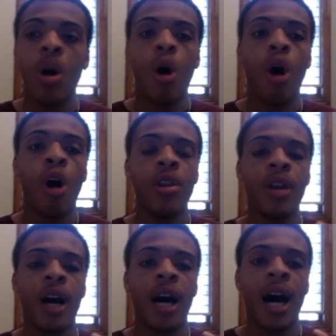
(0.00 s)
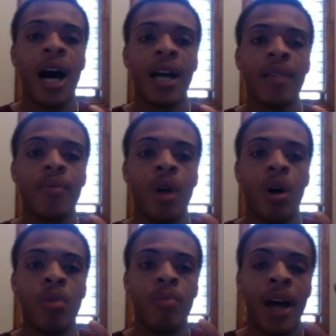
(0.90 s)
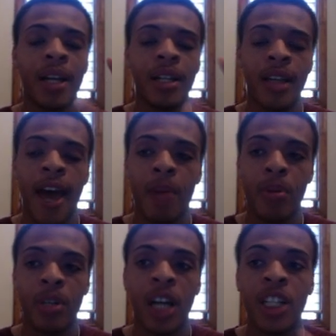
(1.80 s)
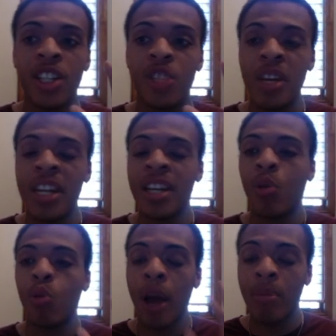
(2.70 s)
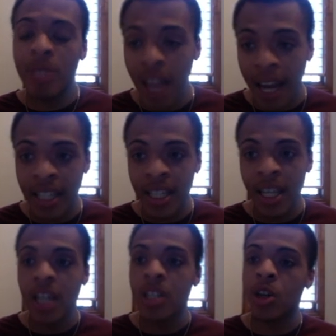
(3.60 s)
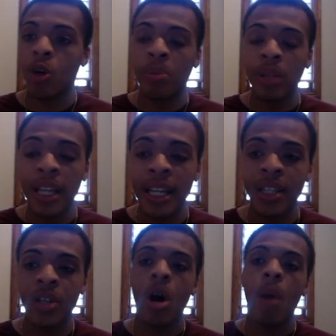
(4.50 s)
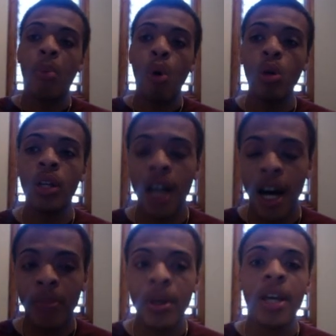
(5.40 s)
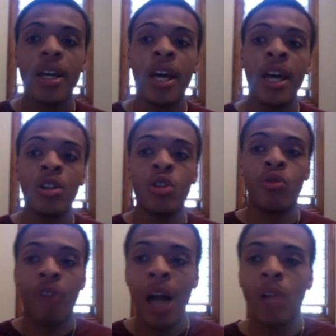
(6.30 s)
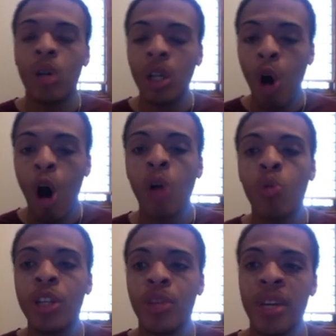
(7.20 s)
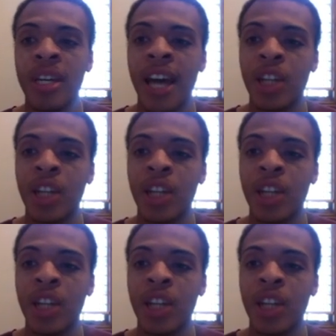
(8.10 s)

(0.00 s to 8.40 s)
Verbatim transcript: on the uh, on my Data Productions Media website. So please pull it up and follow along with me as